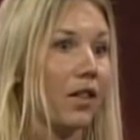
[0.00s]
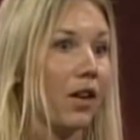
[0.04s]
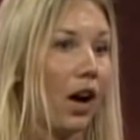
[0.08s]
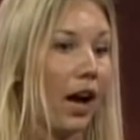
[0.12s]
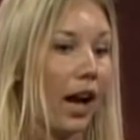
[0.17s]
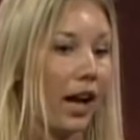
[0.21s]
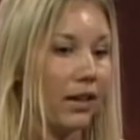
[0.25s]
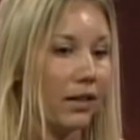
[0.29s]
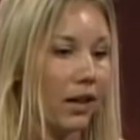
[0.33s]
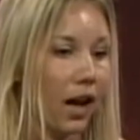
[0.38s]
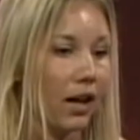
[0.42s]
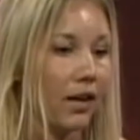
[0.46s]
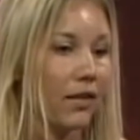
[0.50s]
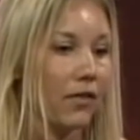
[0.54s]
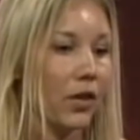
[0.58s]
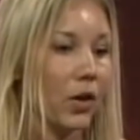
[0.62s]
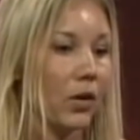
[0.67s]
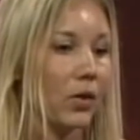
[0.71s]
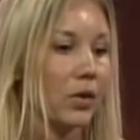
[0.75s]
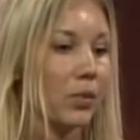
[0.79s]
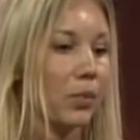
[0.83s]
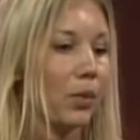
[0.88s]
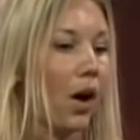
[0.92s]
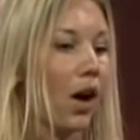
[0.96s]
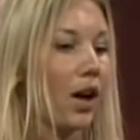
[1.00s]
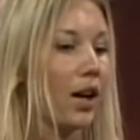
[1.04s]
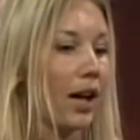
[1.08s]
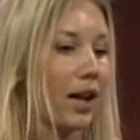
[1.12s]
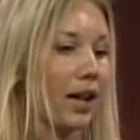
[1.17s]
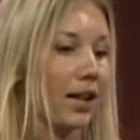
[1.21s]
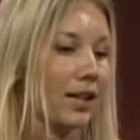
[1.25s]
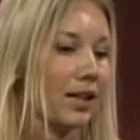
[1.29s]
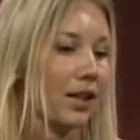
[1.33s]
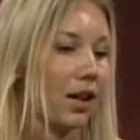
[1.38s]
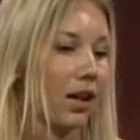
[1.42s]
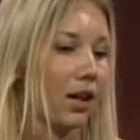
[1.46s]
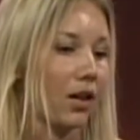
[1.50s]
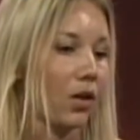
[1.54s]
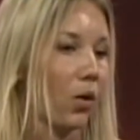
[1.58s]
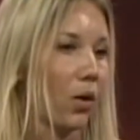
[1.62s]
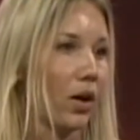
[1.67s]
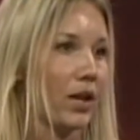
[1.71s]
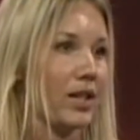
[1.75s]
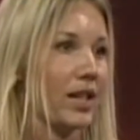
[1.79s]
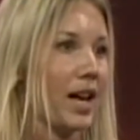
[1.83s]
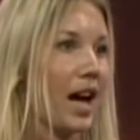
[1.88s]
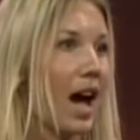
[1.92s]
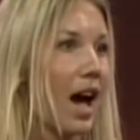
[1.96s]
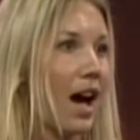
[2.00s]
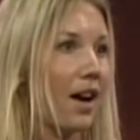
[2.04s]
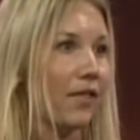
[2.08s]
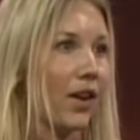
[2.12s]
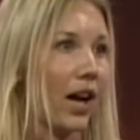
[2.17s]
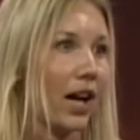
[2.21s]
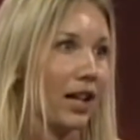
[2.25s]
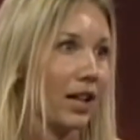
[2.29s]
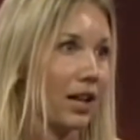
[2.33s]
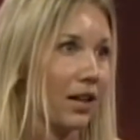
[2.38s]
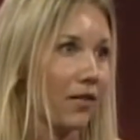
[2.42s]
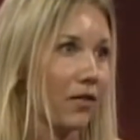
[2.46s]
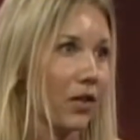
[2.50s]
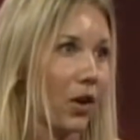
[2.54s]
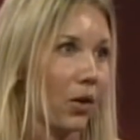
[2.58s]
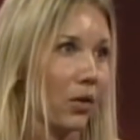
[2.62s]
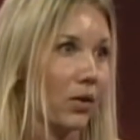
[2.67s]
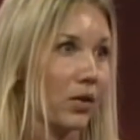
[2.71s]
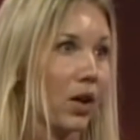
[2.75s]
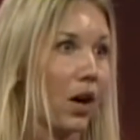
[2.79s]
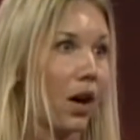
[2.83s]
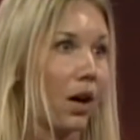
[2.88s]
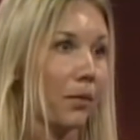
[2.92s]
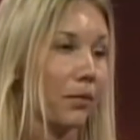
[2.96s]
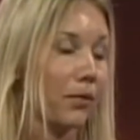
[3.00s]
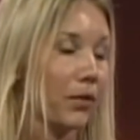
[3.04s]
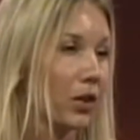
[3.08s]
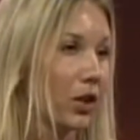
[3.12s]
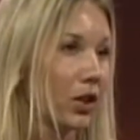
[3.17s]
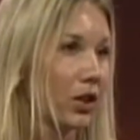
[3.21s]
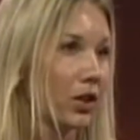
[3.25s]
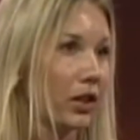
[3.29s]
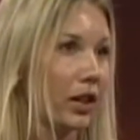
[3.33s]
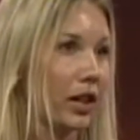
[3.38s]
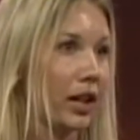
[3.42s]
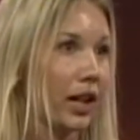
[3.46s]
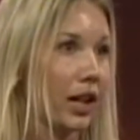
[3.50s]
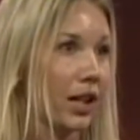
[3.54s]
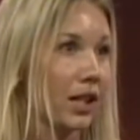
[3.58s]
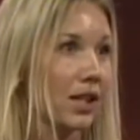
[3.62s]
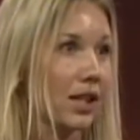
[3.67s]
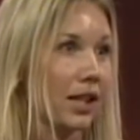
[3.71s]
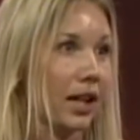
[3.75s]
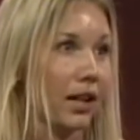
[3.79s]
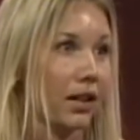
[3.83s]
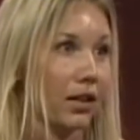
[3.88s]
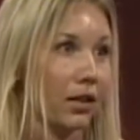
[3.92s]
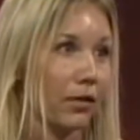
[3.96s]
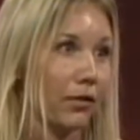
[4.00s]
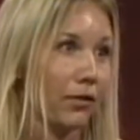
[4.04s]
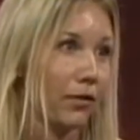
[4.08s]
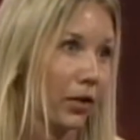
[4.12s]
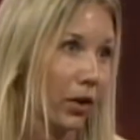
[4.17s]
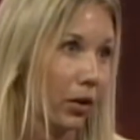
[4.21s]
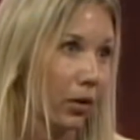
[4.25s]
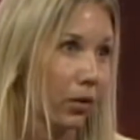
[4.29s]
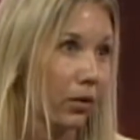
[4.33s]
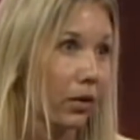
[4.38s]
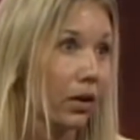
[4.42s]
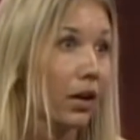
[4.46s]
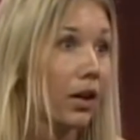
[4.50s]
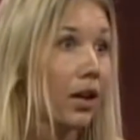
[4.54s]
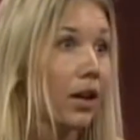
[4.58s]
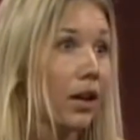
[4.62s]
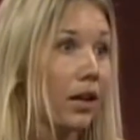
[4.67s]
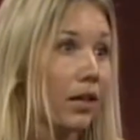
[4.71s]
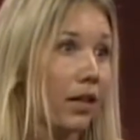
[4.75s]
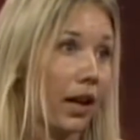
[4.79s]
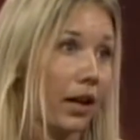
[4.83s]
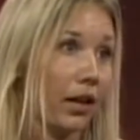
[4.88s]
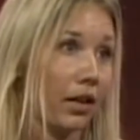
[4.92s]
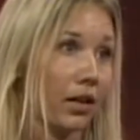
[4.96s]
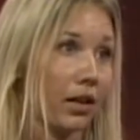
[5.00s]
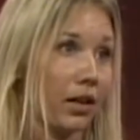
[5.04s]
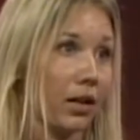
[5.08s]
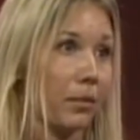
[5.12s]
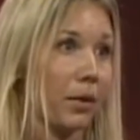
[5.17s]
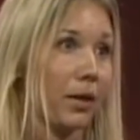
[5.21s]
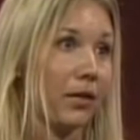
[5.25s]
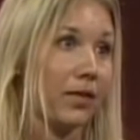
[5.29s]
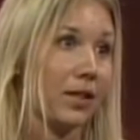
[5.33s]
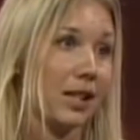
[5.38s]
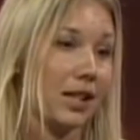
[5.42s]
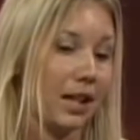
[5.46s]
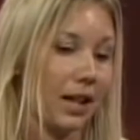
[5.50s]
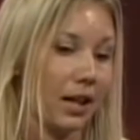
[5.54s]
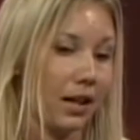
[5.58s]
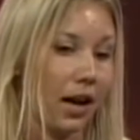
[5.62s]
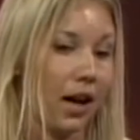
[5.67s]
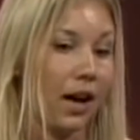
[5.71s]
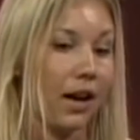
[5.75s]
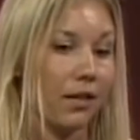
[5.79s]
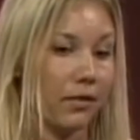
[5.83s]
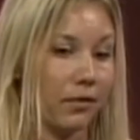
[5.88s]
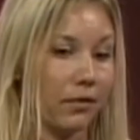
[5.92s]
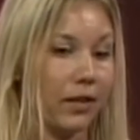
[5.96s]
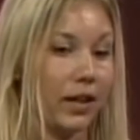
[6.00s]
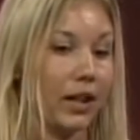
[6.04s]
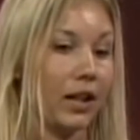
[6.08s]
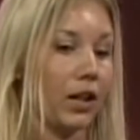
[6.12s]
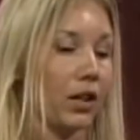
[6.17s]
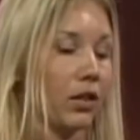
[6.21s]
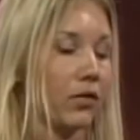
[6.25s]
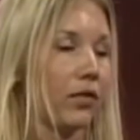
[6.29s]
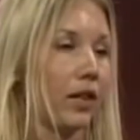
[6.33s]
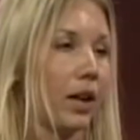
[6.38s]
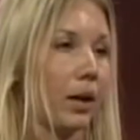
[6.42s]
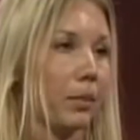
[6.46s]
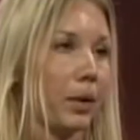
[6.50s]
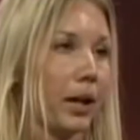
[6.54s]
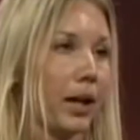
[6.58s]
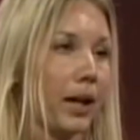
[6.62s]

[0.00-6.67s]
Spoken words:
none of those products are going to have any of those harmful ingredients in the food that you're going to be feeding your family.